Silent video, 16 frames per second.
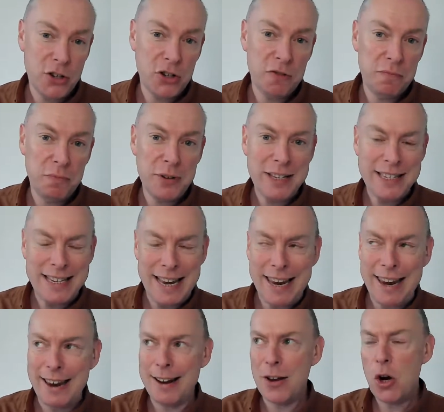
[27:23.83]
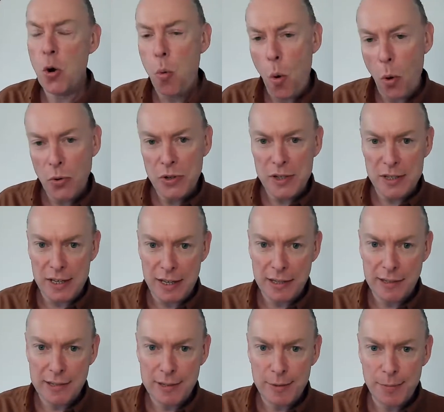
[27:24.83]
of particular
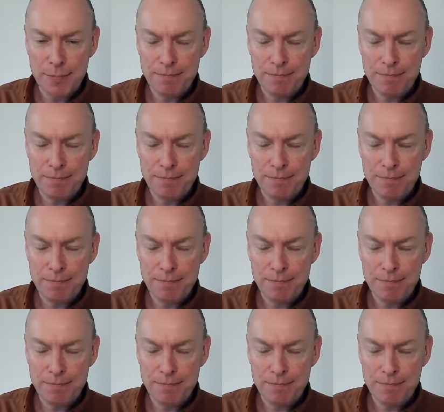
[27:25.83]
quantities.